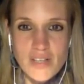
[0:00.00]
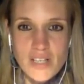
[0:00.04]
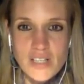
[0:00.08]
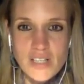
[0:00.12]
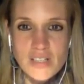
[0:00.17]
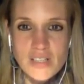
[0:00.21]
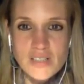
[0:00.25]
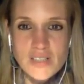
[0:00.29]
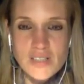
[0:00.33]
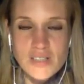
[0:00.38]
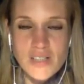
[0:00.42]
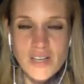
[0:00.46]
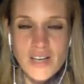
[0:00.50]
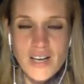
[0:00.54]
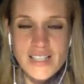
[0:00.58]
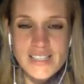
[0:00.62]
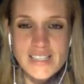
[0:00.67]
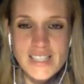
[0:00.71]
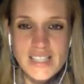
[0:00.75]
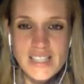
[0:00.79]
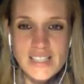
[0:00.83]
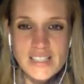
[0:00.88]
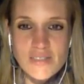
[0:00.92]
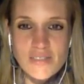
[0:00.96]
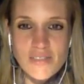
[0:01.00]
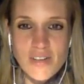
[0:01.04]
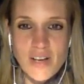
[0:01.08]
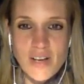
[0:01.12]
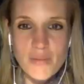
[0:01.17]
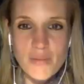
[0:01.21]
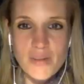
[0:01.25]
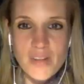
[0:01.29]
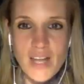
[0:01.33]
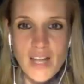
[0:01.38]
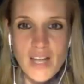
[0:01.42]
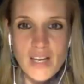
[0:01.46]
So to identify
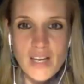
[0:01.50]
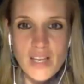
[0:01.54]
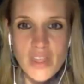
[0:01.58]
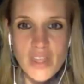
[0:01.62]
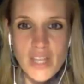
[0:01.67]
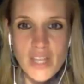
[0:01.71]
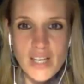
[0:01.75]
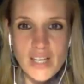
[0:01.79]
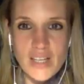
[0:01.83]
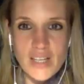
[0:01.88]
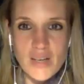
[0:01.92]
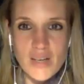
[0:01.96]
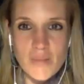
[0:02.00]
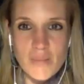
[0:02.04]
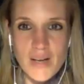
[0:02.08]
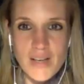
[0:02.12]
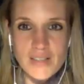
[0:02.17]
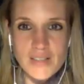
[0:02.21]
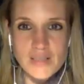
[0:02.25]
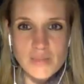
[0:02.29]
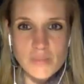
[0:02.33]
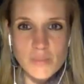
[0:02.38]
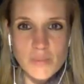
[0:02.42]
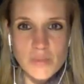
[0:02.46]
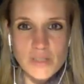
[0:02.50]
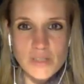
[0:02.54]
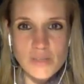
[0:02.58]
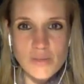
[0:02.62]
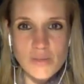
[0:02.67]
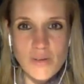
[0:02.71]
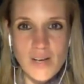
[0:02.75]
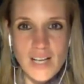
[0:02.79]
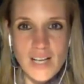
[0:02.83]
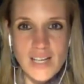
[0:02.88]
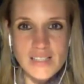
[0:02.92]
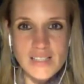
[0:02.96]
with anything about
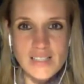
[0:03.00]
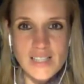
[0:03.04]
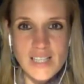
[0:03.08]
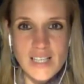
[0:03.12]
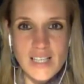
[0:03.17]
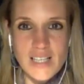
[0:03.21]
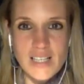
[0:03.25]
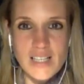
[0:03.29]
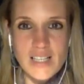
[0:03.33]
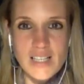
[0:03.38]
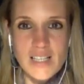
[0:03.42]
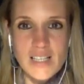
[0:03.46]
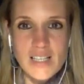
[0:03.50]
spirituality